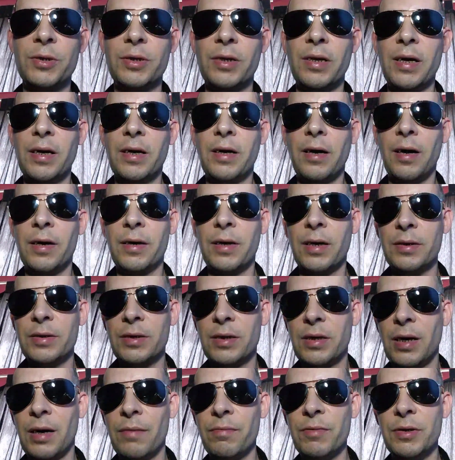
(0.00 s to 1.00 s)
so they're going
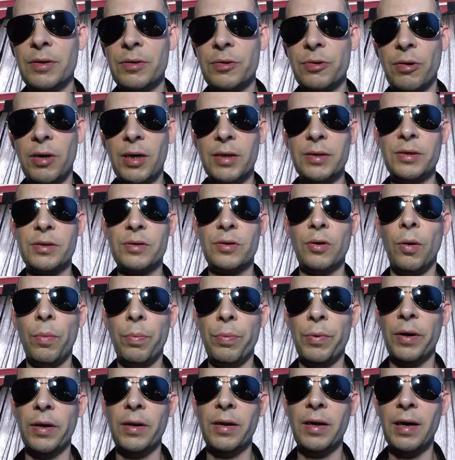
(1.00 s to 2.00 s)
undercover to try and stop
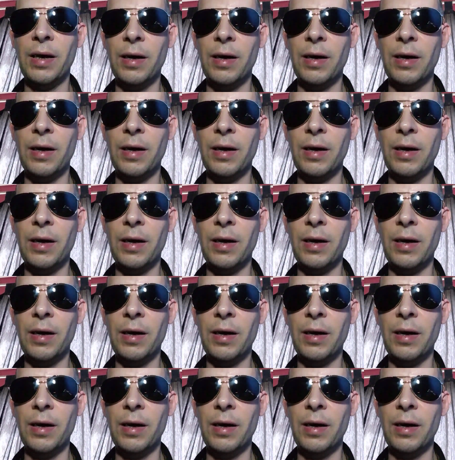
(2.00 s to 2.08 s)
it.